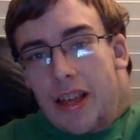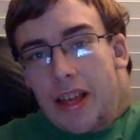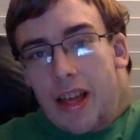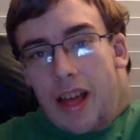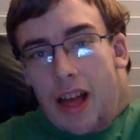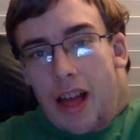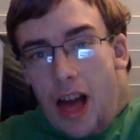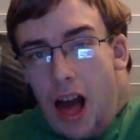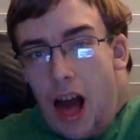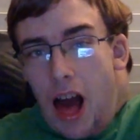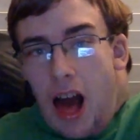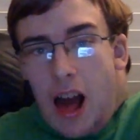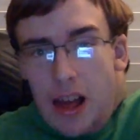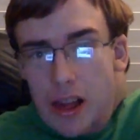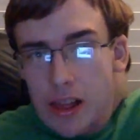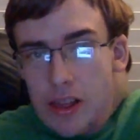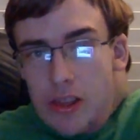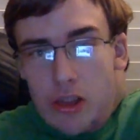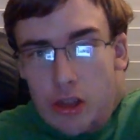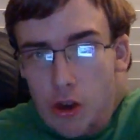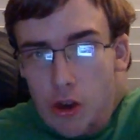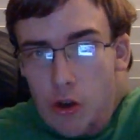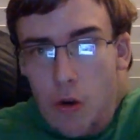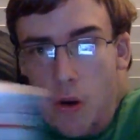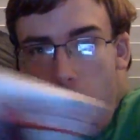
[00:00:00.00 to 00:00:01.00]
I
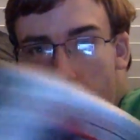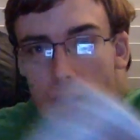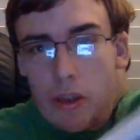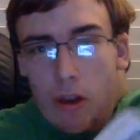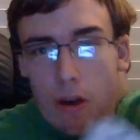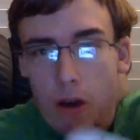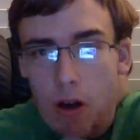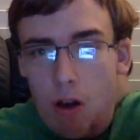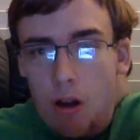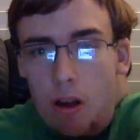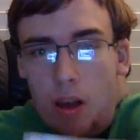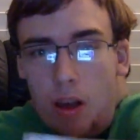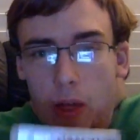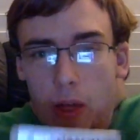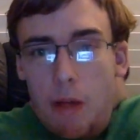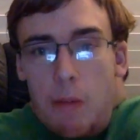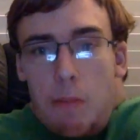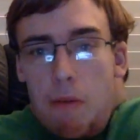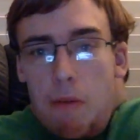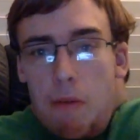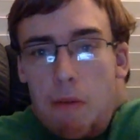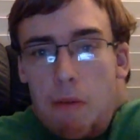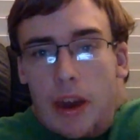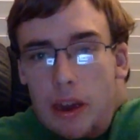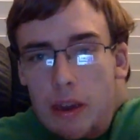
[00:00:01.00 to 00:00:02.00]
enjoy talking about
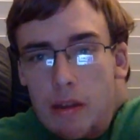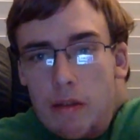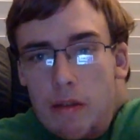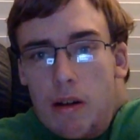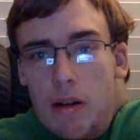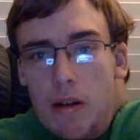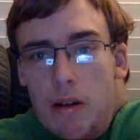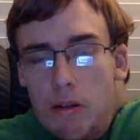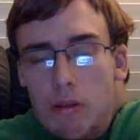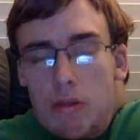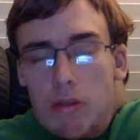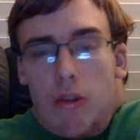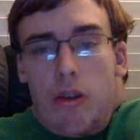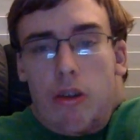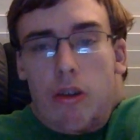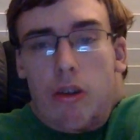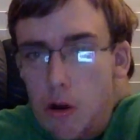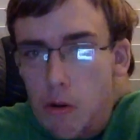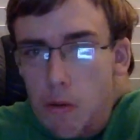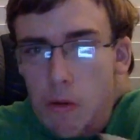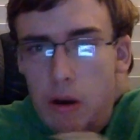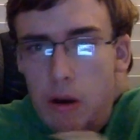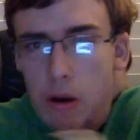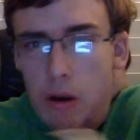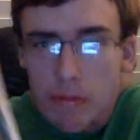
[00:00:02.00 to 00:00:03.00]
My Hero, so you know
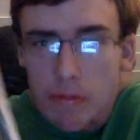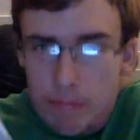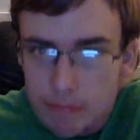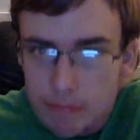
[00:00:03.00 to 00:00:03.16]
what?